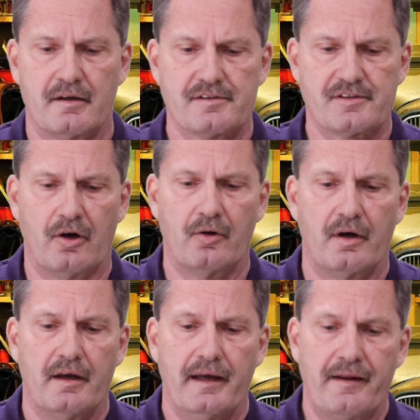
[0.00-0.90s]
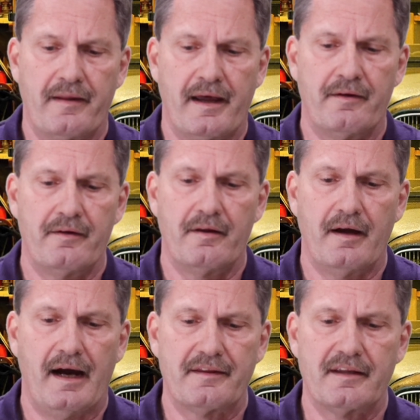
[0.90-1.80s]
So, and then
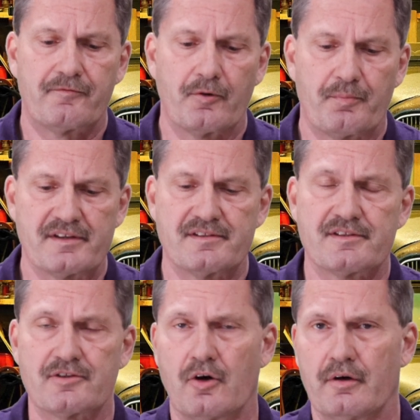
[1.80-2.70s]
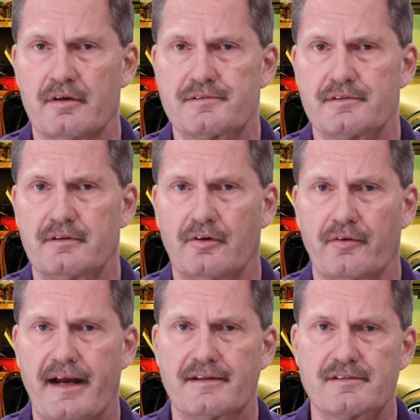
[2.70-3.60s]
I think for business owners, you know,
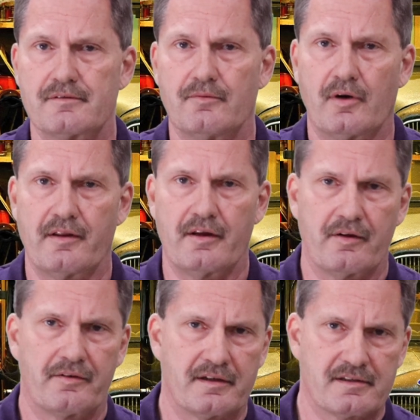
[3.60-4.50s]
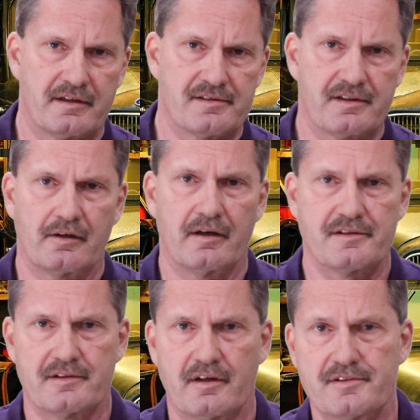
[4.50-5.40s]
that's one of the other things to consider
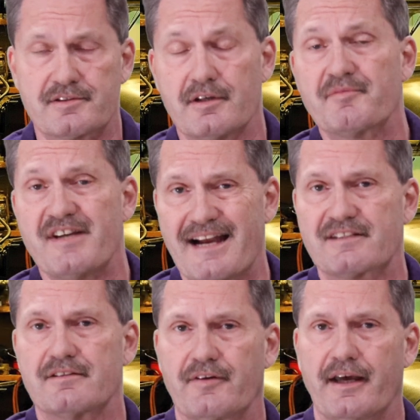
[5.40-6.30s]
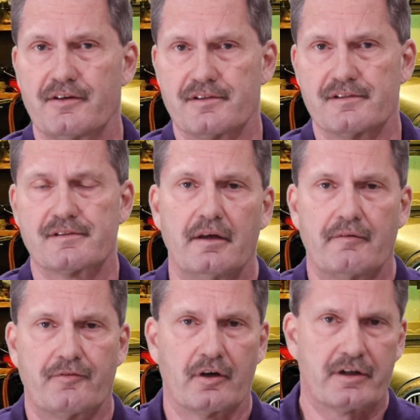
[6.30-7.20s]
is there are some tax advantages
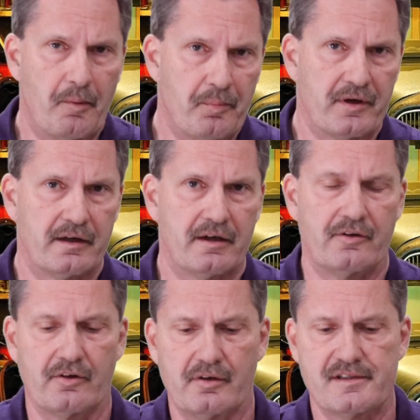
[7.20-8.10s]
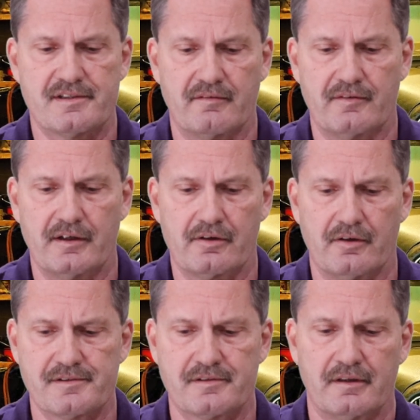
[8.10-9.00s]
if you're a company and you're leasing
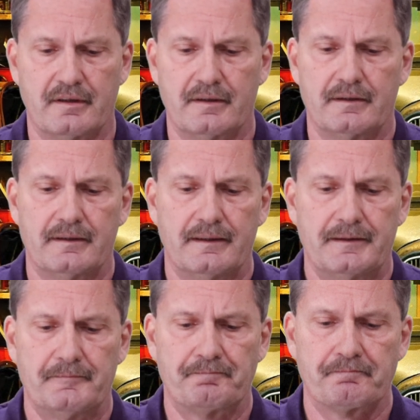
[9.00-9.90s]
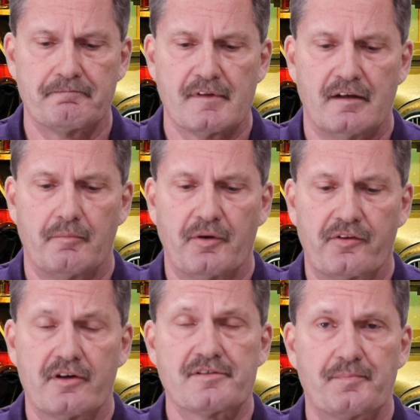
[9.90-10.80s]
vehicles. But
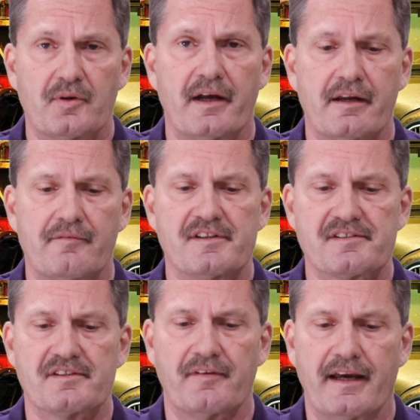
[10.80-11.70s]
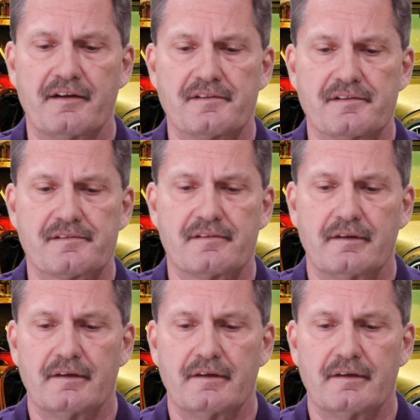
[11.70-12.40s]
there's plenty of disadvantages.